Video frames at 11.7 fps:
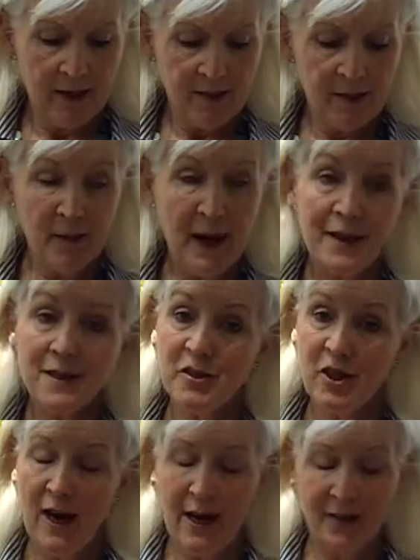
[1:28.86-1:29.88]
So we had a
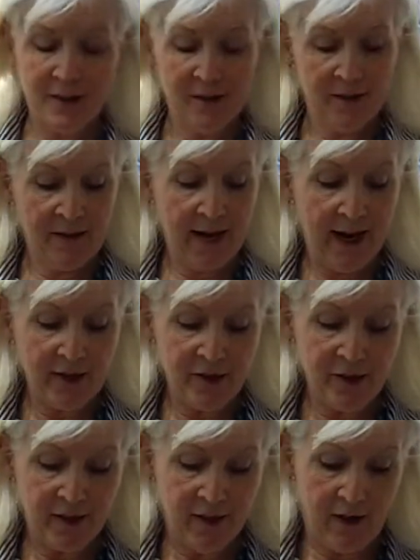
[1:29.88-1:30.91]
chat,
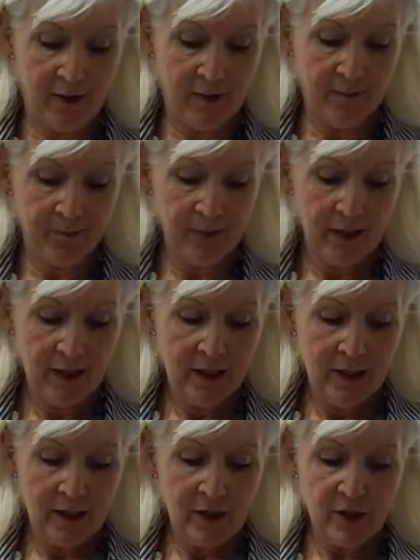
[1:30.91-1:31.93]
Angie and I.
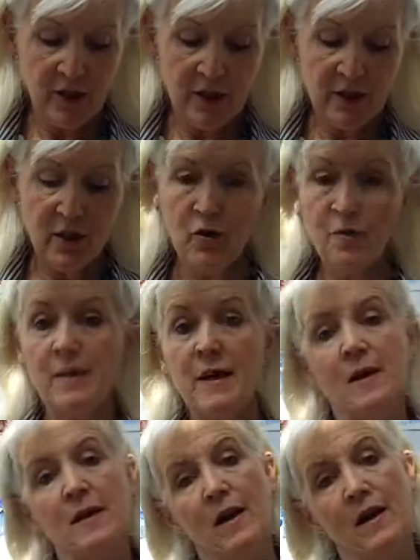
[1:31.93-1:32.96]
She told
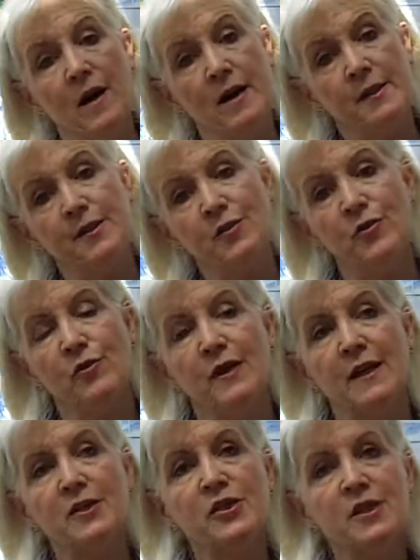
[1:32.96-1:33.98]
me her
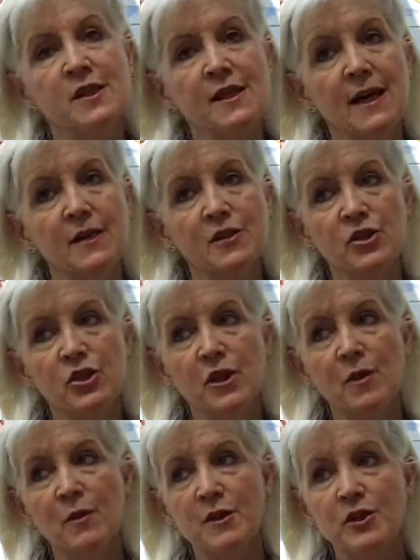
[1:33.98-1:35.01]
story, and she said
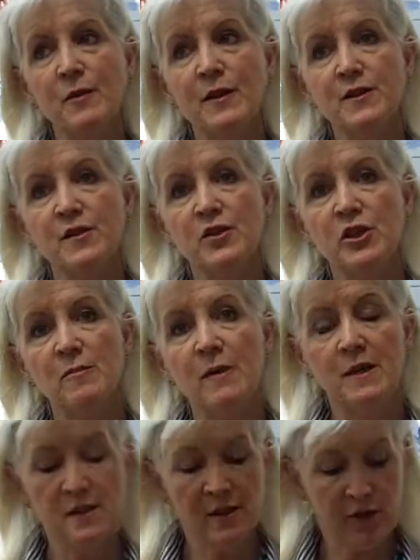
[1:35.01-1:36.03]
when she went to the
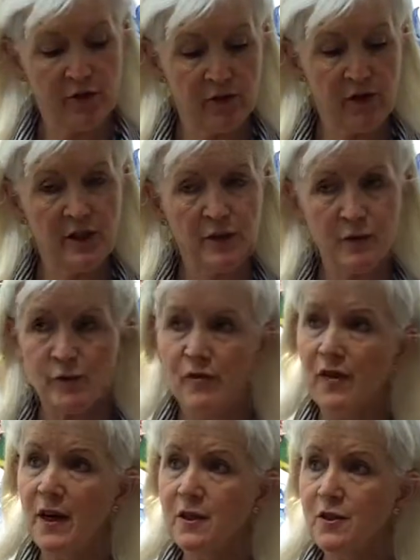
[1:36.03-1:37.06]
GP surgery, she was
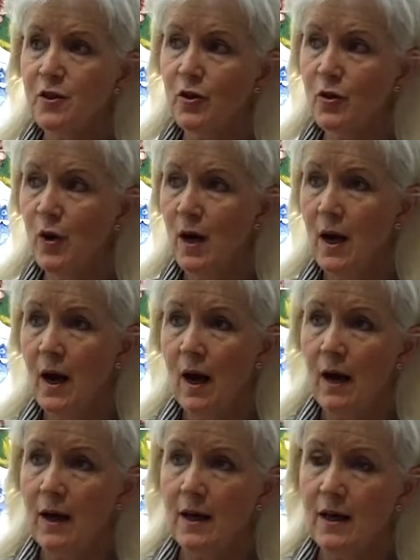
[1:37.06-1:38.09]
referred to
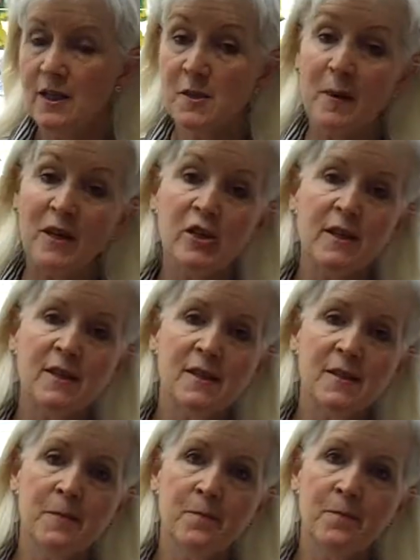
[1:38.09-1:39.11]
a
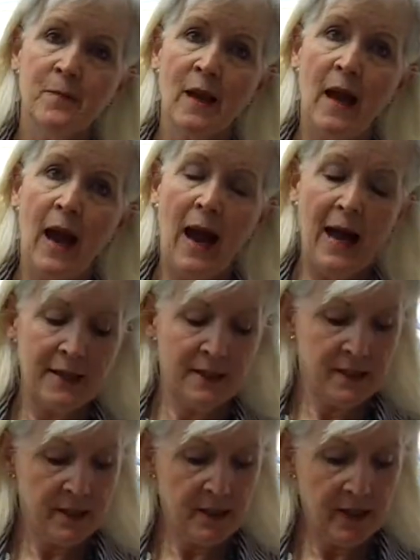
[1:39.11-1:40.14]
specialist,
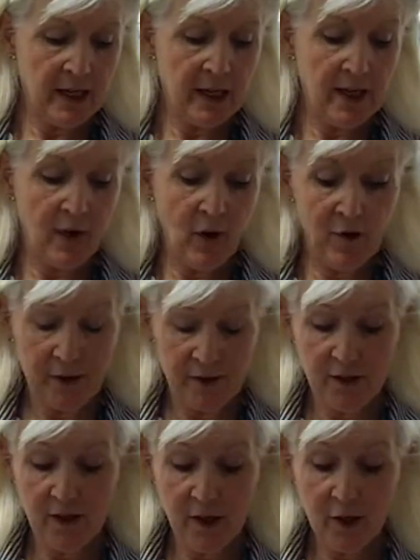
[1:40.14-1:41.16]
and he
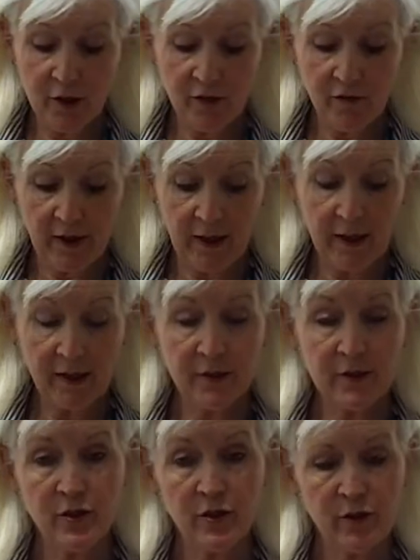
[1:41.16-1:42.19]
offered surgery
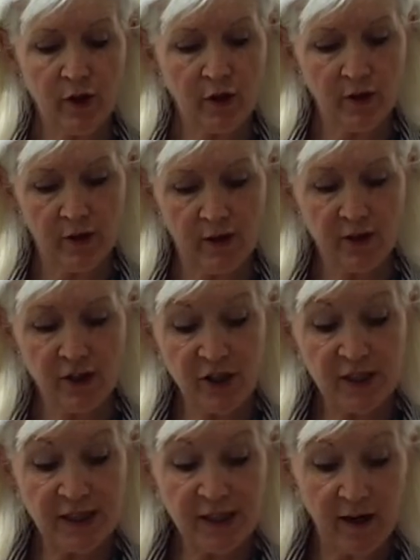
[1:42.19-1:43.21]
to cure it.
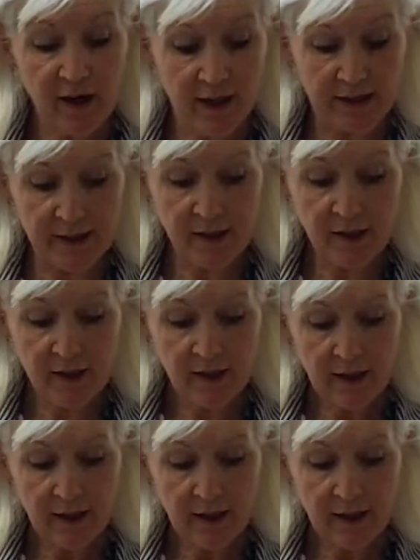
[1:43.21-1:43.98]
She declined,